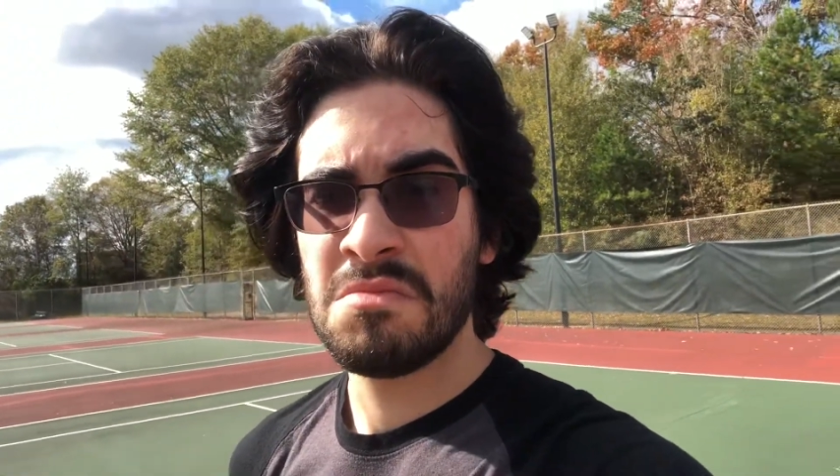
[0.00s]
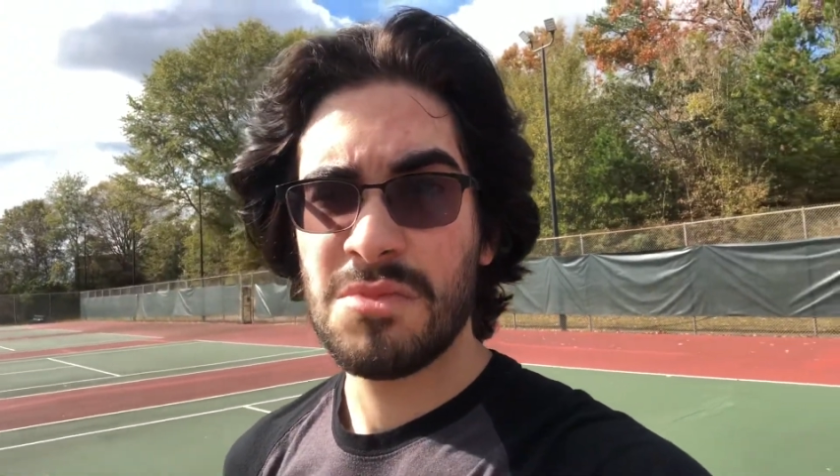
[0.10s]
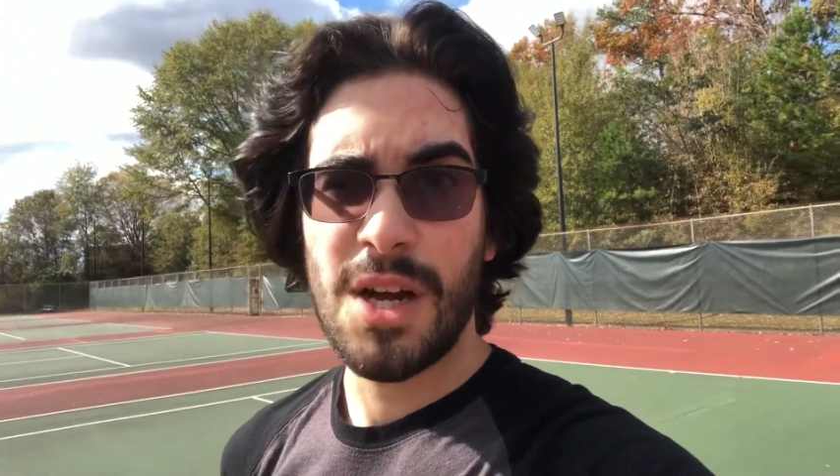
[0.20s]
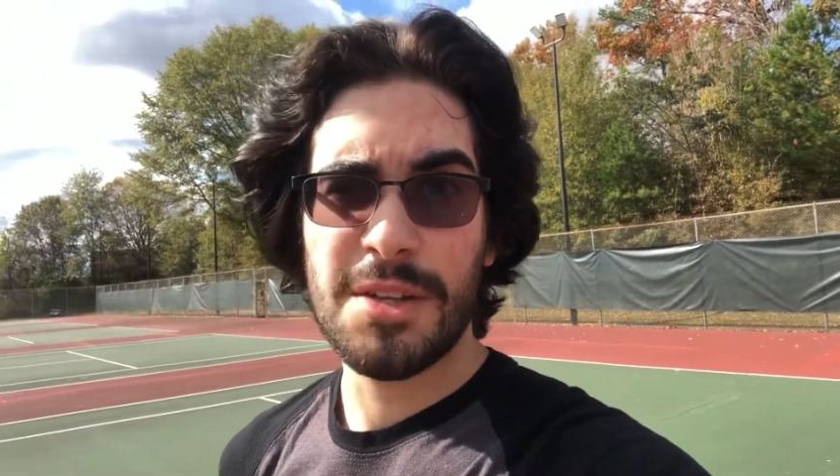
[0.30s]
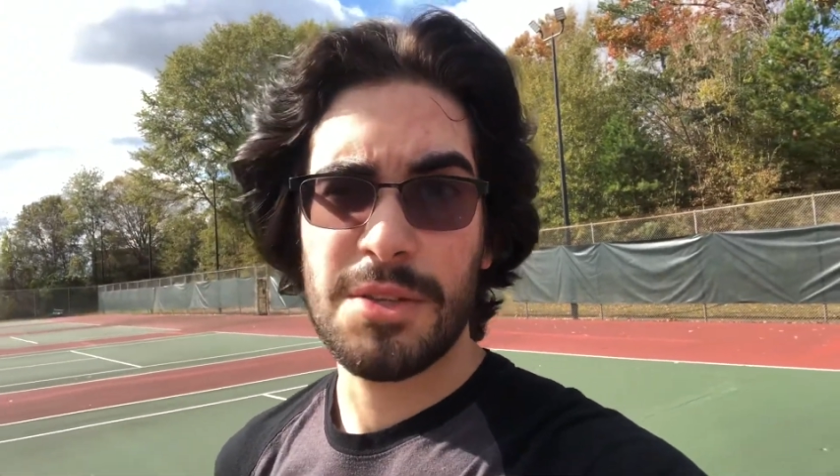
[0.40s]

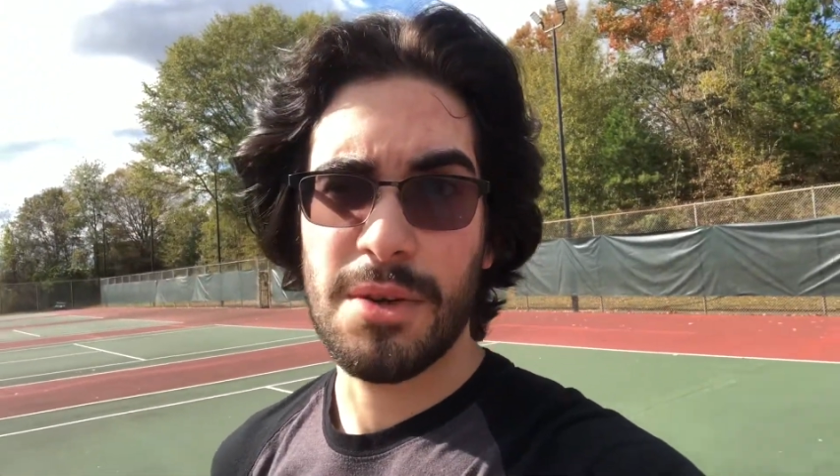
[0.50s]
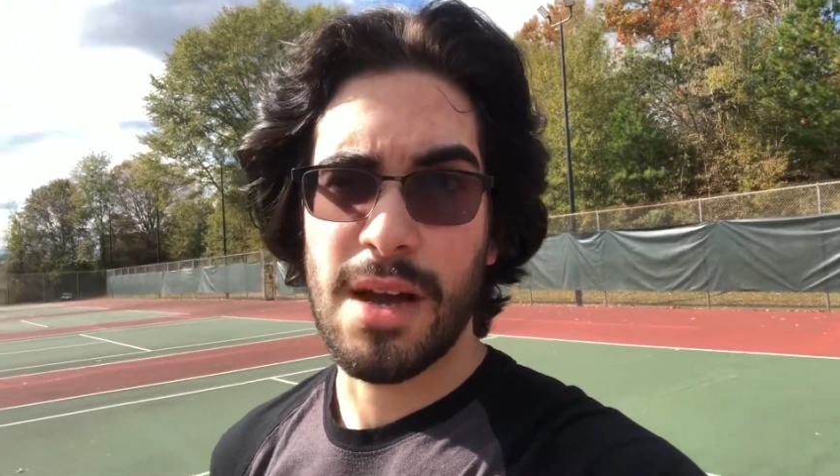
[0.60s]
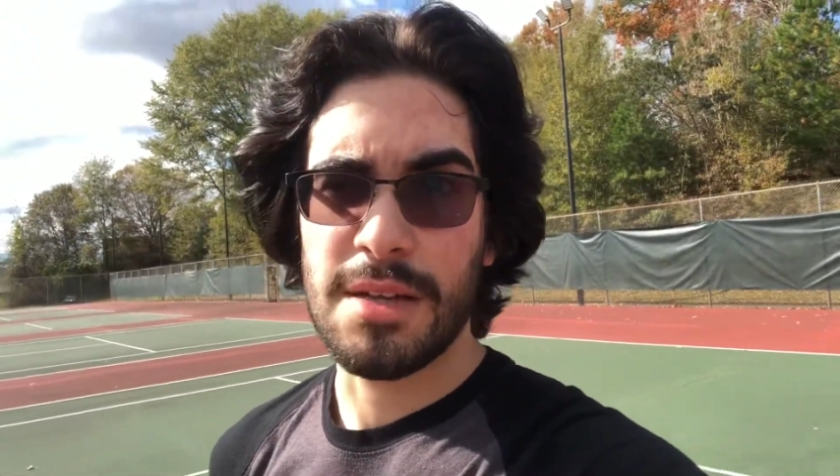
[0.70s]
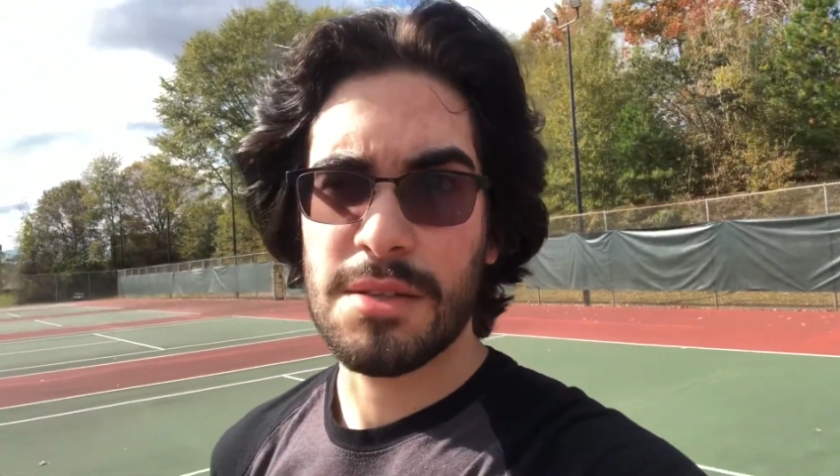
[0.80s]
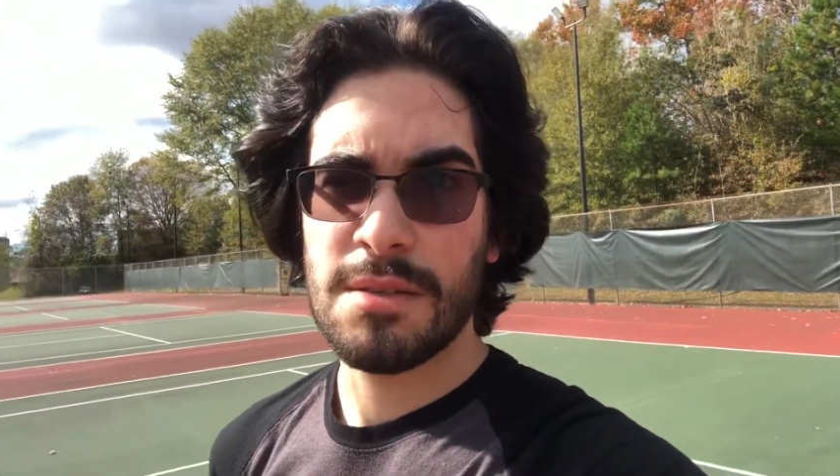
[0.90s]
talk to you
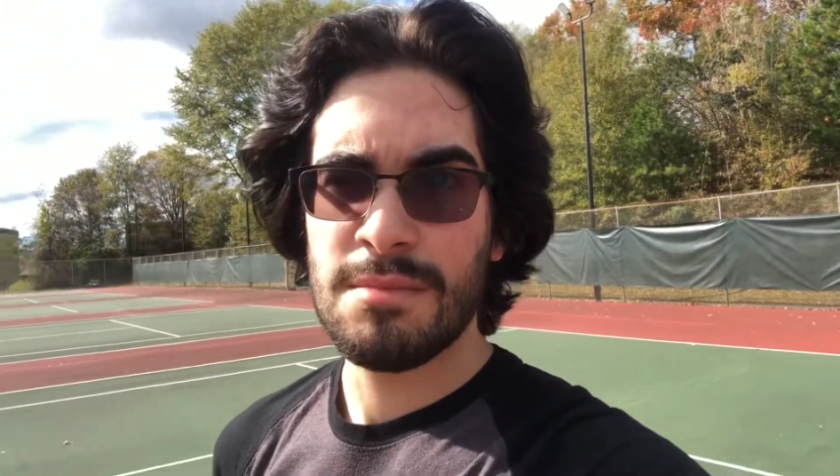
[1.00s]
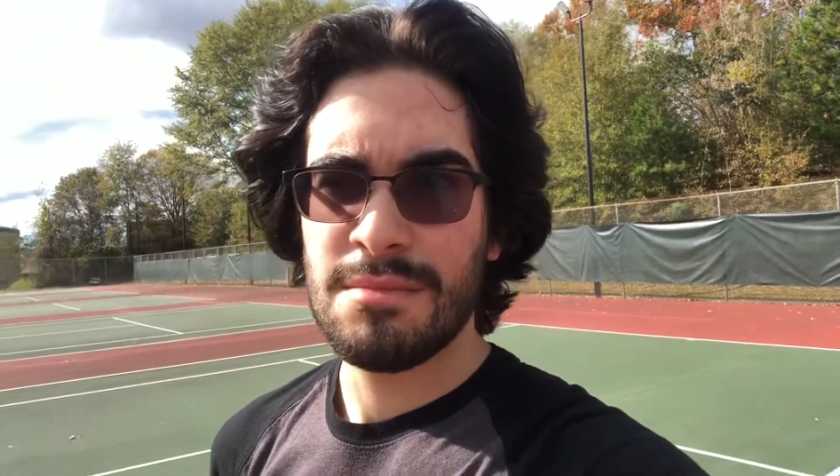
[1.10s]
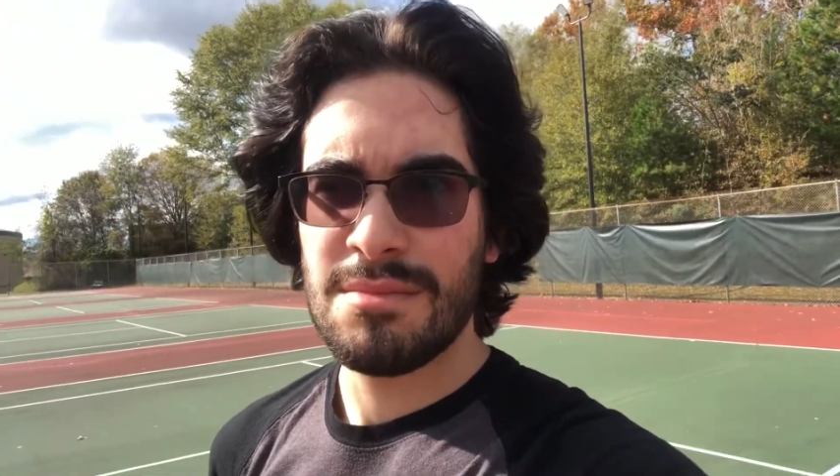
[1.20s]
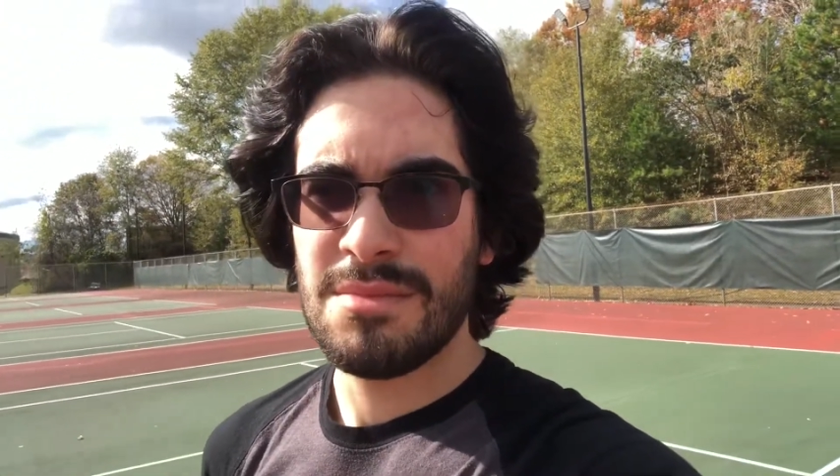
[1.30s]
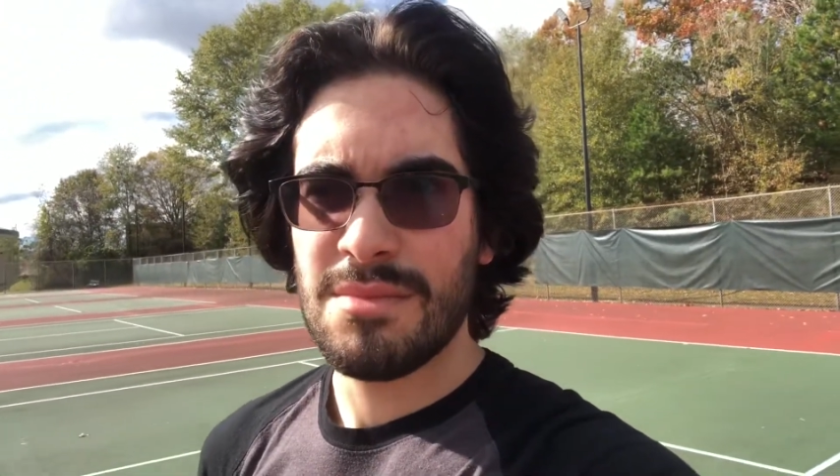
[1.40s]
guys,
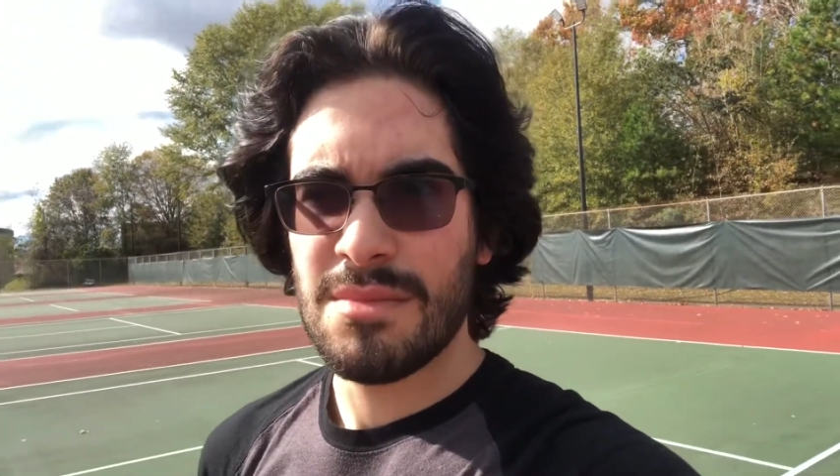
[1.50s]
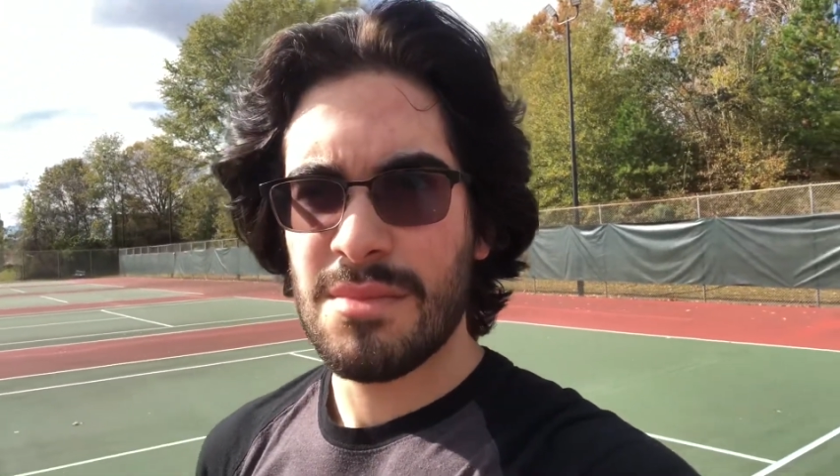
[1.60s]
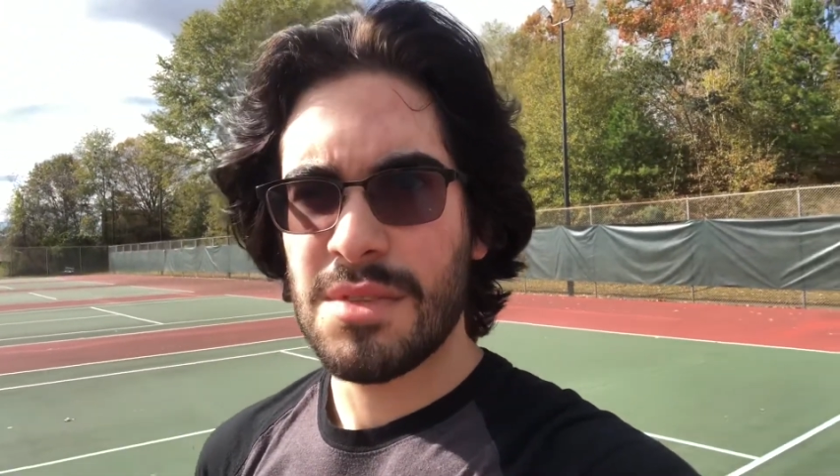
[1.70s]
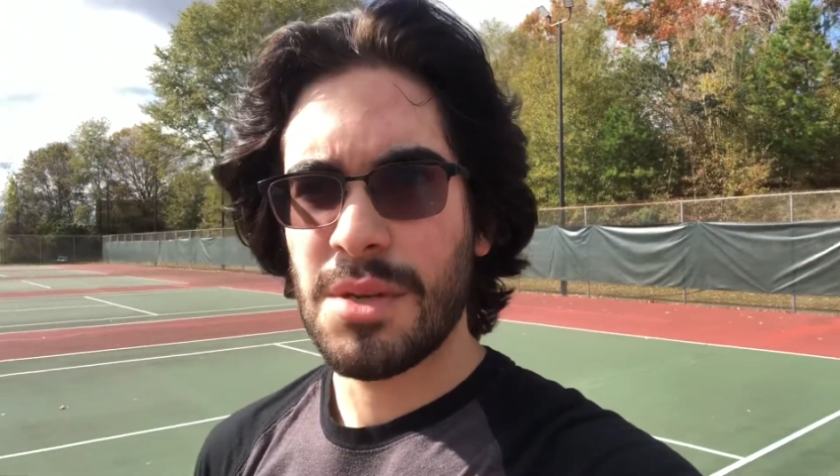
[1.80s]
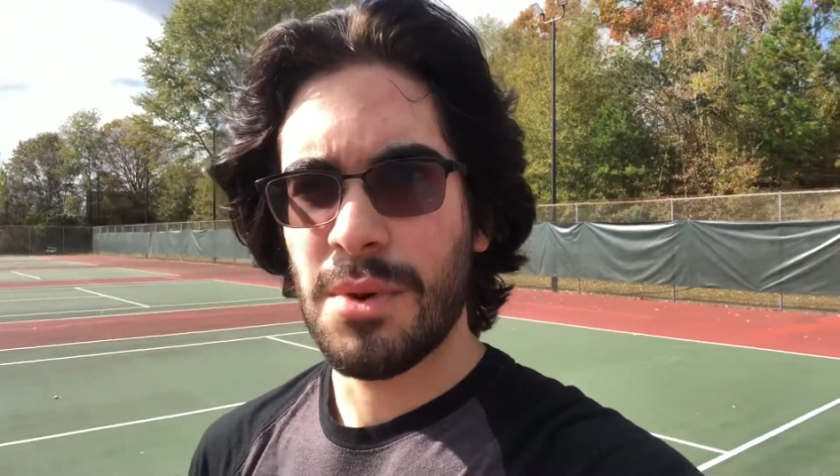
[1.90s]
see